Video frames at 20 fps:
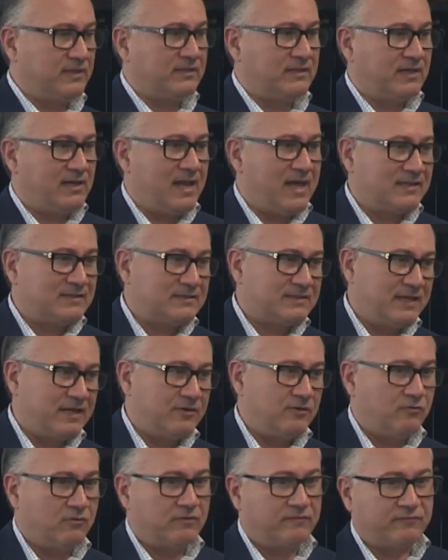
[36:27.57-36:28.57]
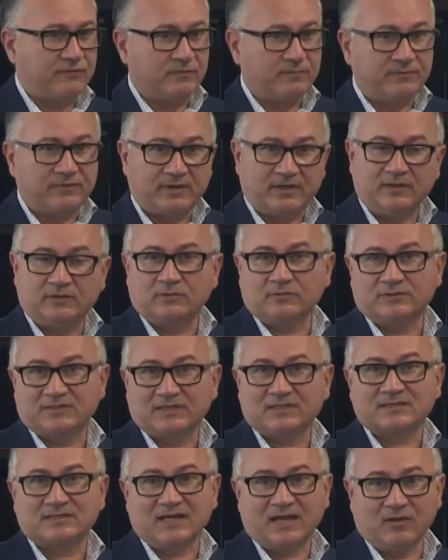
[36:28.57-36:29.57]
It lasts anywhere from three to
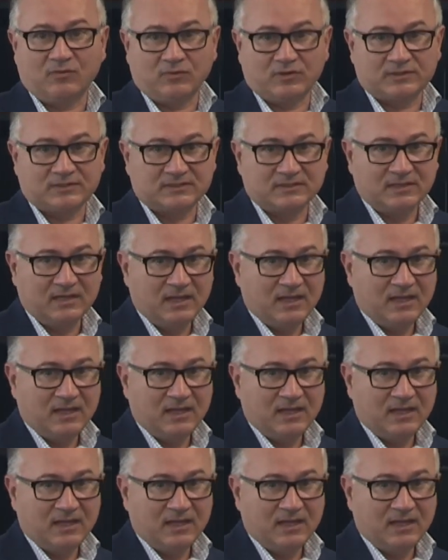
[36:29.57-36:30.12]
six hours.